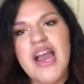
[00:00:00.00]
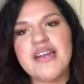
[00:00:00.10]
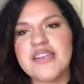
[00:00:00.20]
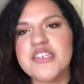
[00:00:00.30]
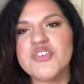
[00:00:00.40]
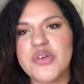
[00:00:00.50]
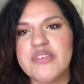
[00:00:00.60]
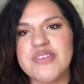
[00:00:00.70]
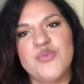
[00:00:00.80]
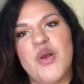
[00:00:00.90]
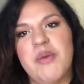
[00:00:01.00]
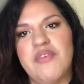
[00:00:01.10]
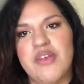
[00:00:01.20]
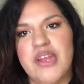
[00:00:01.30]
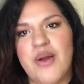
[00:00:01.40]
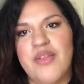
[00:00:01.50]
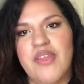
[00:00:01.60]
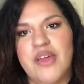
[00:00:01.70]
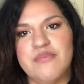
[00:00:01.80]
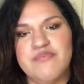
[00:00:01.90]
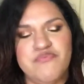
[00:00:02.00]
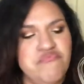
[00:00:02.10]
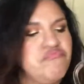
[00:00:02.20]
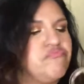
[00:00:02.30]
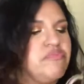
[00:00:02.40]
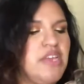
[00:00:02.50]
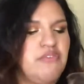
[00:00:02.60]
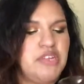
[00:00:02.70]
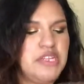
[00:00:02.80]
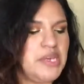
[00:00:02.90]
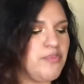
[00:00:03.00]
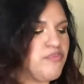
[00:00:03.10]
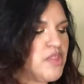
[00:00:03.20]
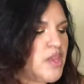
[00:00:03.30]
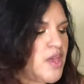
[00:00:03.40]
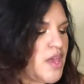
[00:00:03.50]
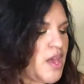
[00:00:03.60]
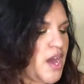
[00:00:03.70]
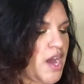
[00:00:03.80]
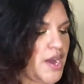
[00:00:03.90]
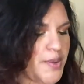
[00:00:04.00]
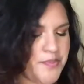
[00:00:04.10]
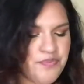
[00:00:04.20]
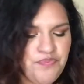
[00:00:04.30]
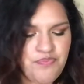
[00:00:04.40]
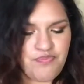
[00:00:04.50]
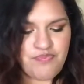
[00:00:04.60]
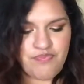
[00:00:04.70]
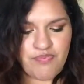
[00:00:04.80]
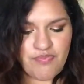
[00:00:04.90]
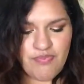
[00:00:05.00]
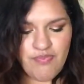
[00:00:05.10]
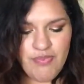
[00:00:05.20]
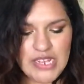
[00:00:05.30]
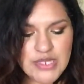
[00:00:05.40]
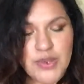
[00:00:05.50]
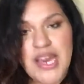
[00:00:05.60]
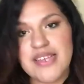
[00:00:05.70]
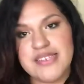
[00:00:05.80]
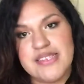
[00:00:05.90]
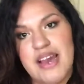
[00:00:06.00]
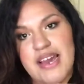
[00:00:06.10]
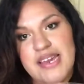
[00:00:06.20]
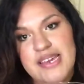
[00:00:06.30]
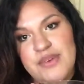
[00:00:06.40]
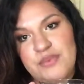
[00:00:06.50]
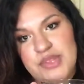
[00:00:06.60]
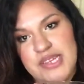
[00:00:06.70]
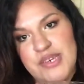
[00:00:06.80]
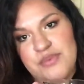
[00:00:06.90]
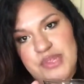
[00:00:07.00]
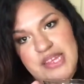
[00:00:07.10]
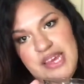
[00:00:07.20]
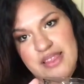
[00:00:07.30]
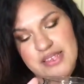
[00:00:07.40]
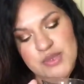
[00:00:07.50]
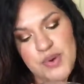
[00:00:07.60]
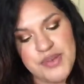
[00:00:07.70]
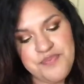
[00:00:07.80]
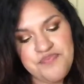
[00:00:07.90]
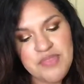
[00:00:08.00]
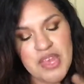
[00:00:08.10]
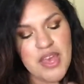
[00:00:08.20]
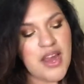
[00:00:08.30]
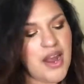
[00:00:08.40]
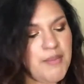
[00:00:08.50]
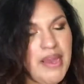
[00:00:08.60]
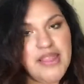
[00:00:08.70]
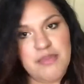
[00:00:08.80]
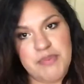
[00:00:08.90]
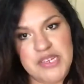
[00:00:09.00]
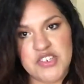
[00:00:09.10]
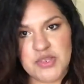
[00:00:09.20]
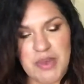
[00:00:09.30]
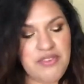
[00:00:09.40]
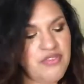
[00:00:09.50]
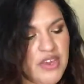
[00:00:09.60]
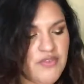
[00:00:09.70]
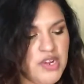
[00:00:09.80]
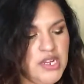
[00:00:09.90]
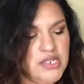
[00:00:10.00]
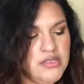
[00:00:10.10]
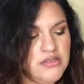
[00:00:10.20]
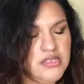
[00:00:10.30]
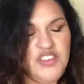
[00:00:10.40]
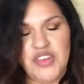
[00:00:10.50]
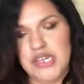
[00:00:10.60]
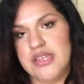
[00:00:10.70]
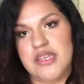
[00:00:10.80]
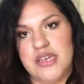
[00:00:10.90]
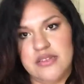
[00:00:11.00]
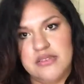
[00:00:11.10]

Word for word: I can enjoy this warm every now and then, definitely. Um, so yes, I really, really like this one. Um, I, peach is my favorite of anything,